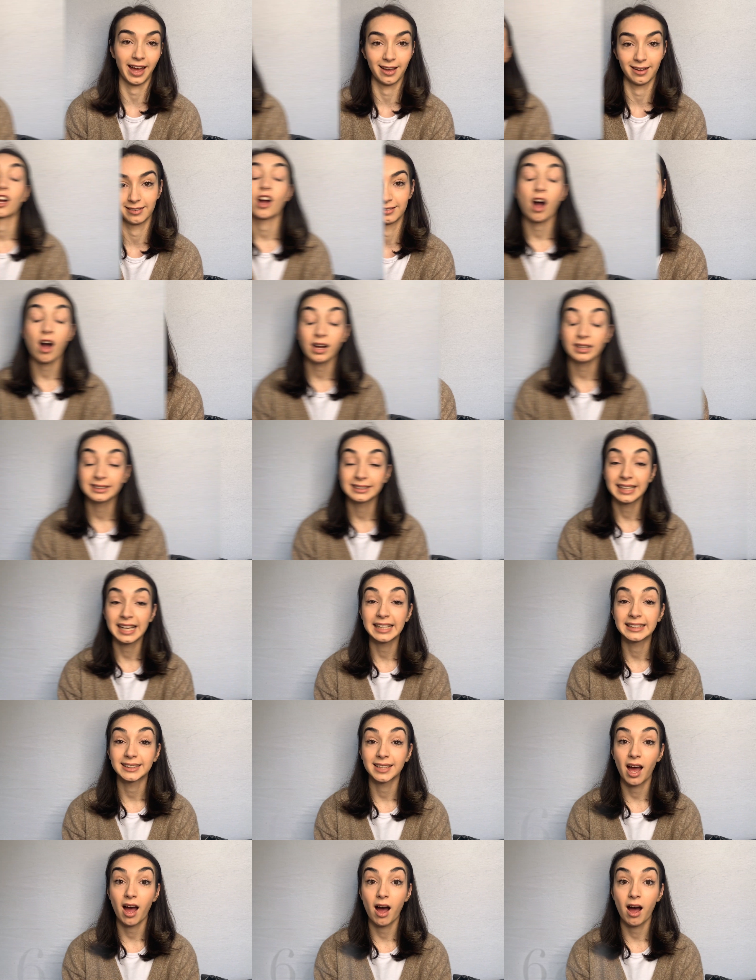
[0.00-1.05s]
Car seats
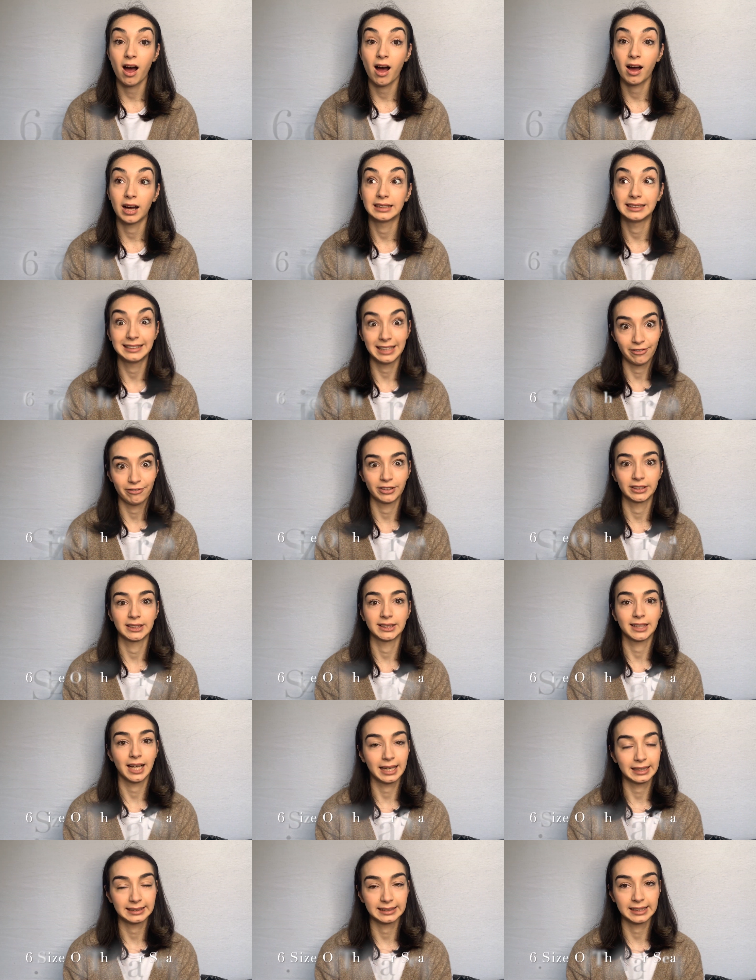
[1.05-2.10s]
are different
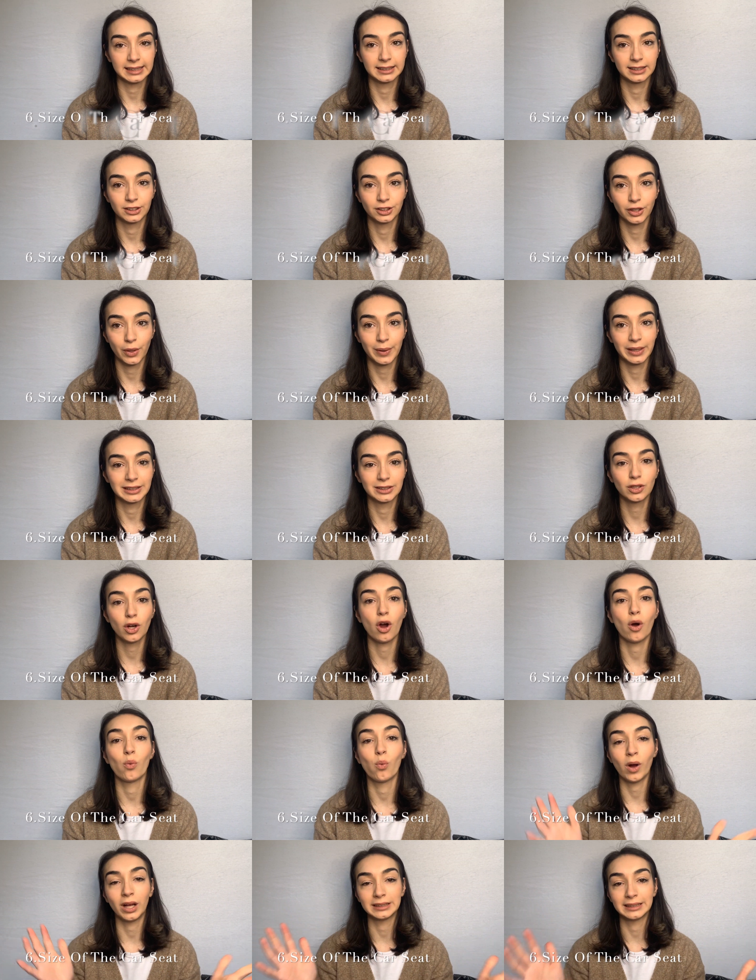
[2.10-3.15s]
sizes, so it's not a
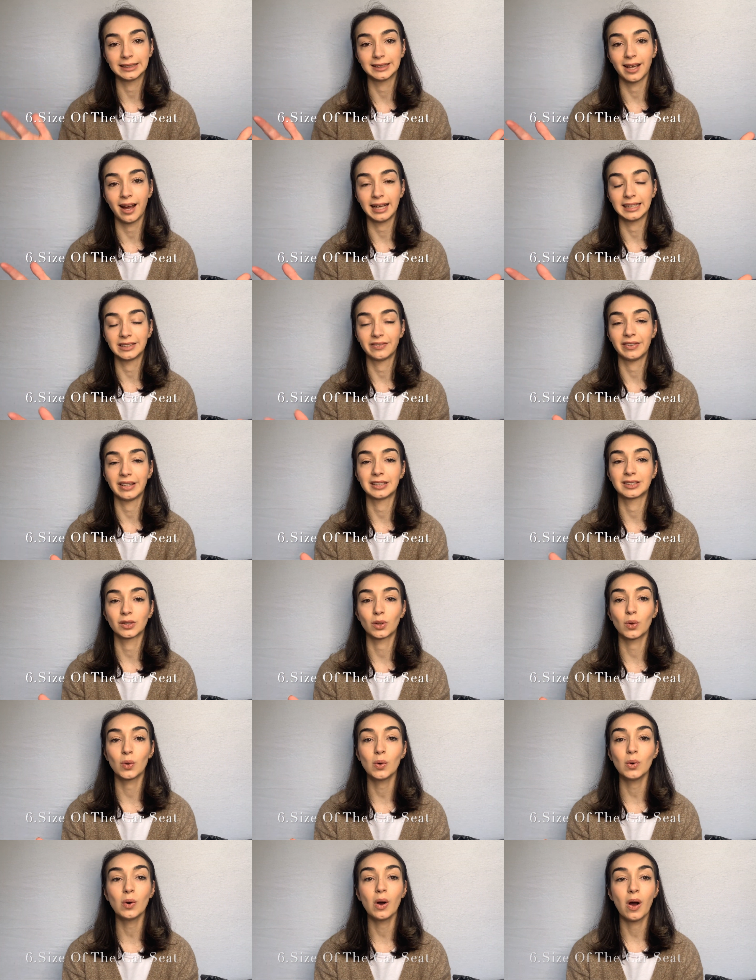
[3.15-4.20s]
one size fits
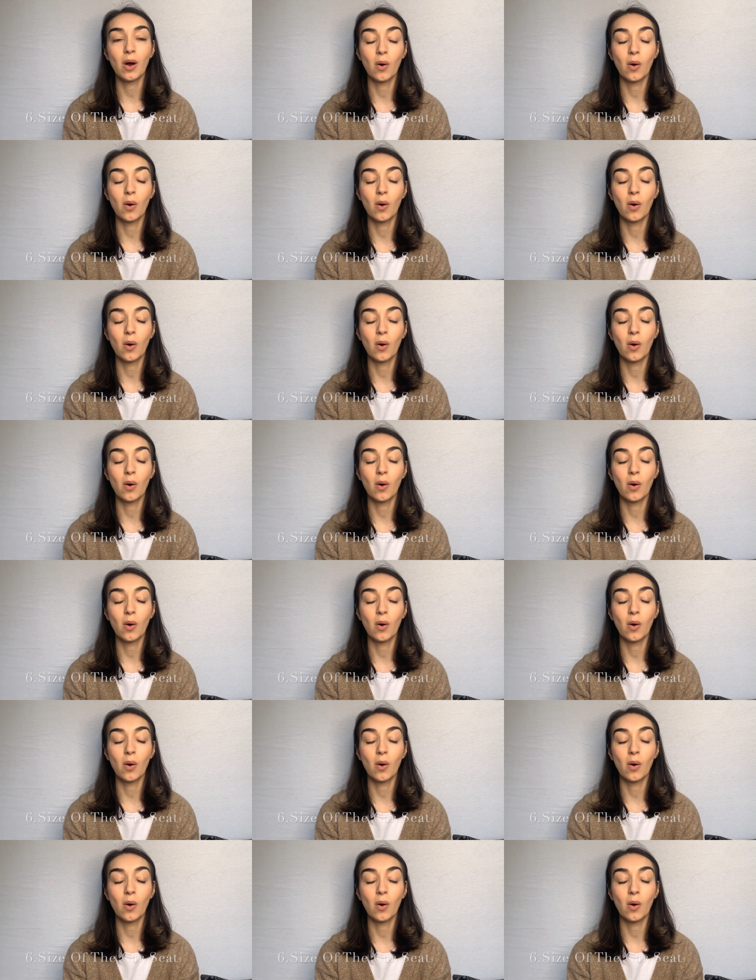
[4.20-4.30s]
all.